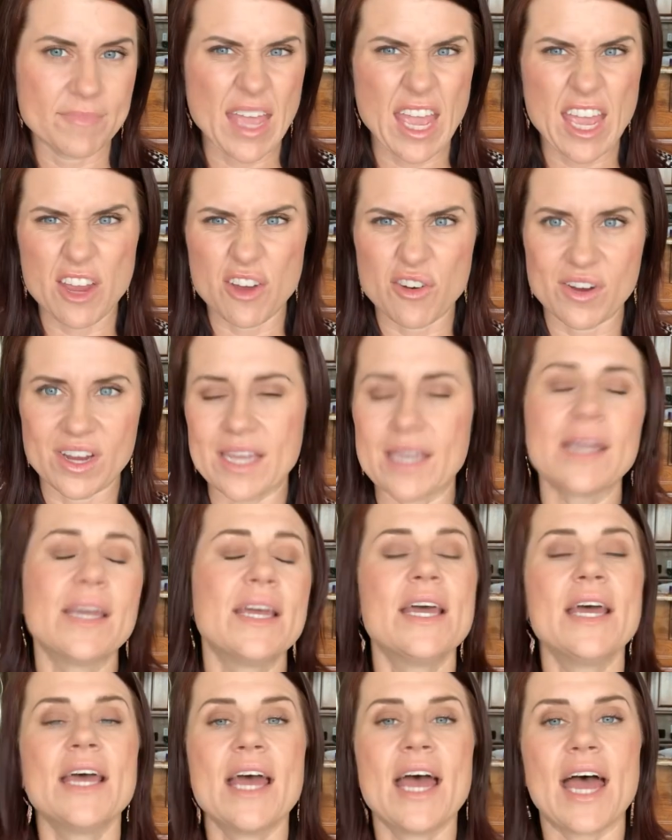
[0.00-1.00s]
angry.
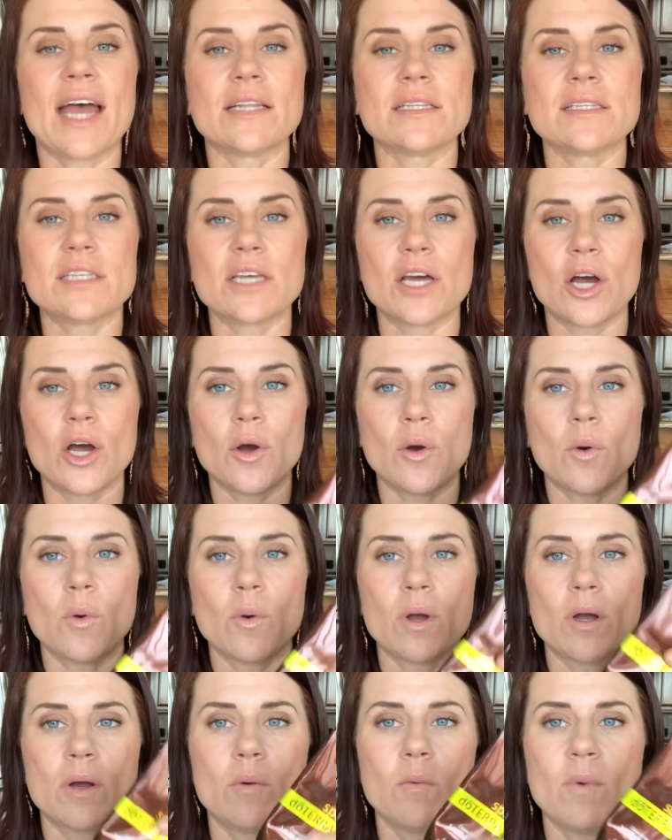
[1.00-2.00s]
And
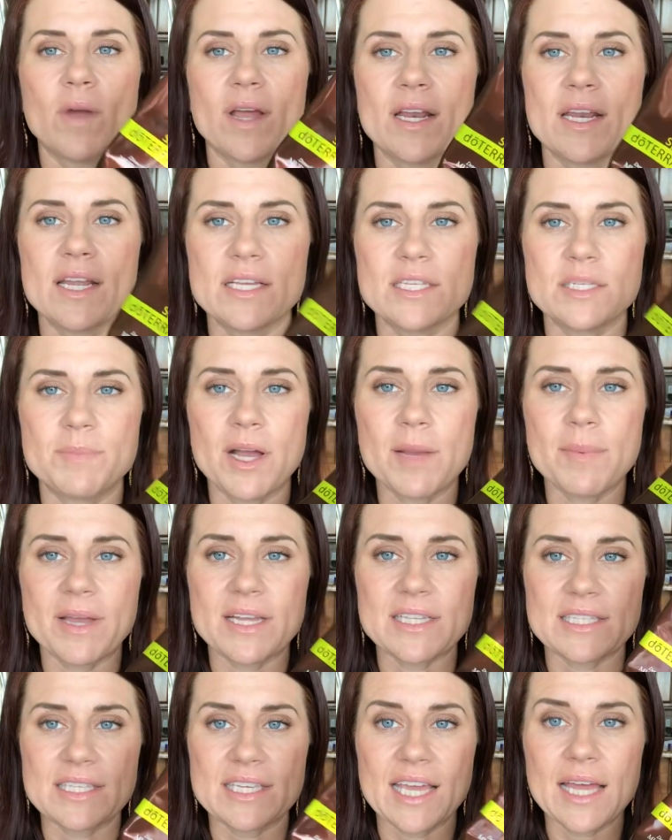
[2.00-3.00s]
so when his bug
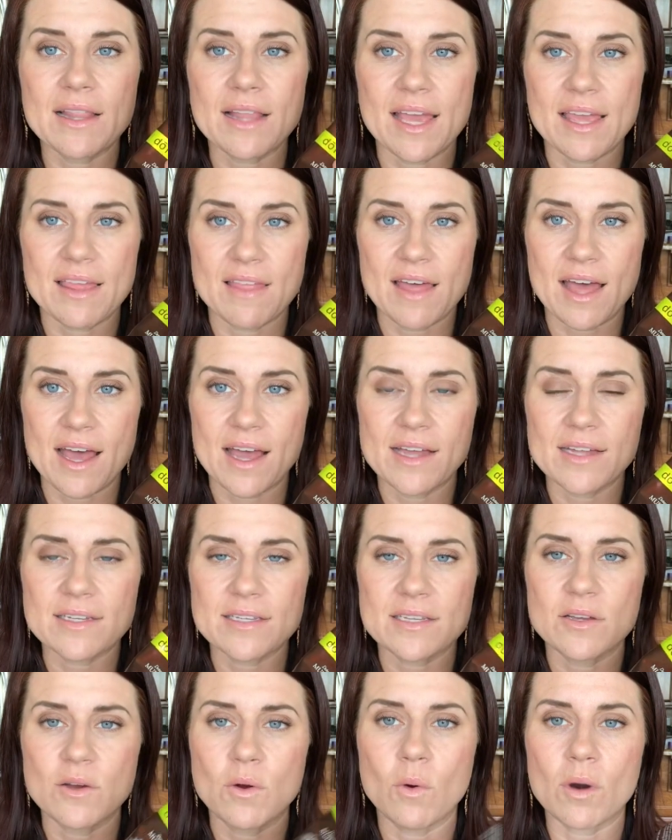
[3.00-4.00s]
bites get like
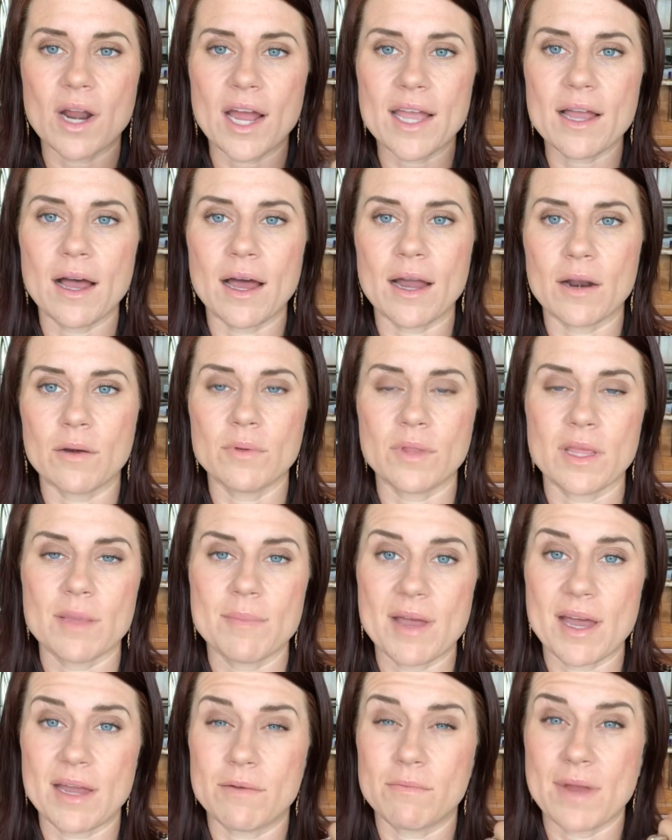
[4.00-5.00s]
that, or I got a really
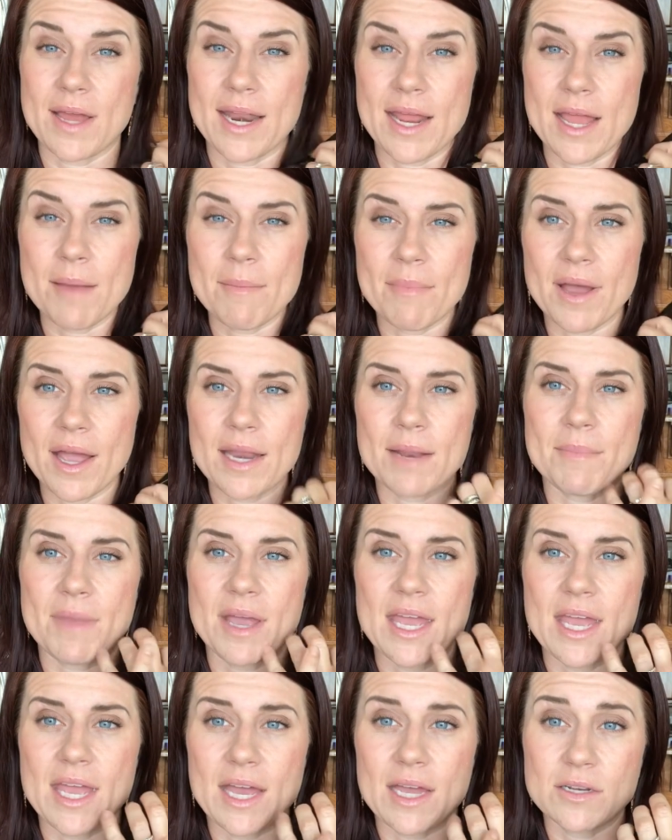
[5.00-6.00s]
bad red ant bite and
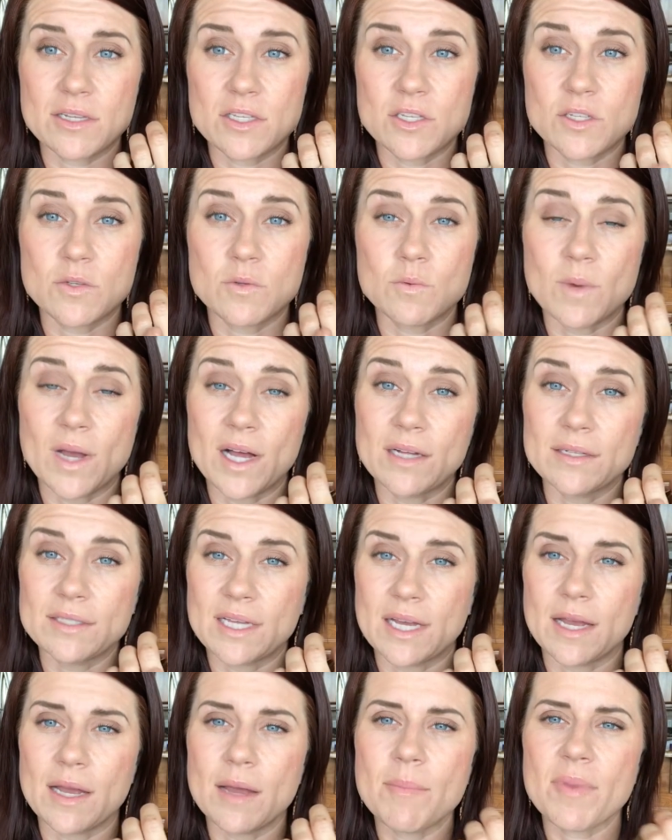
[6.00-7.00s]
my hand swelled
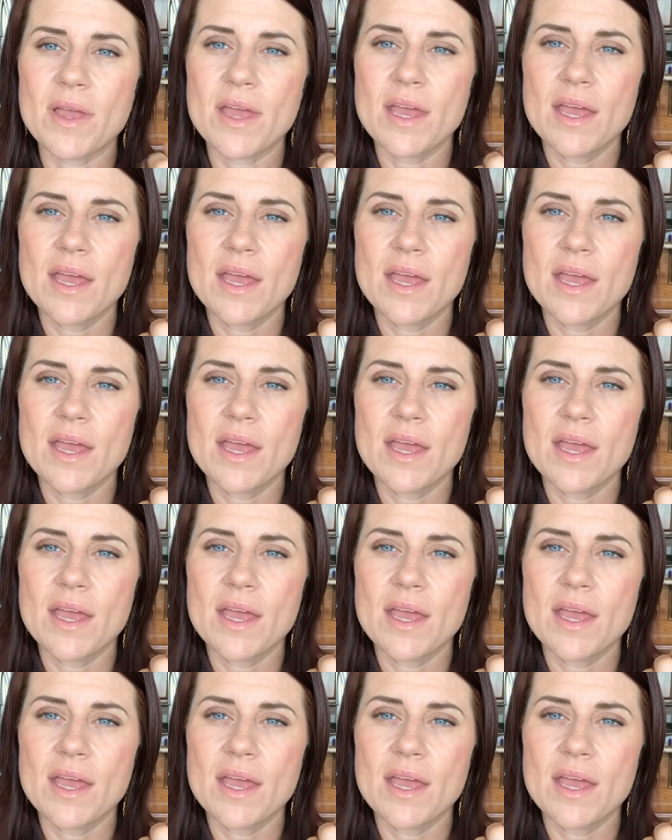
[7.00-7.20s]
up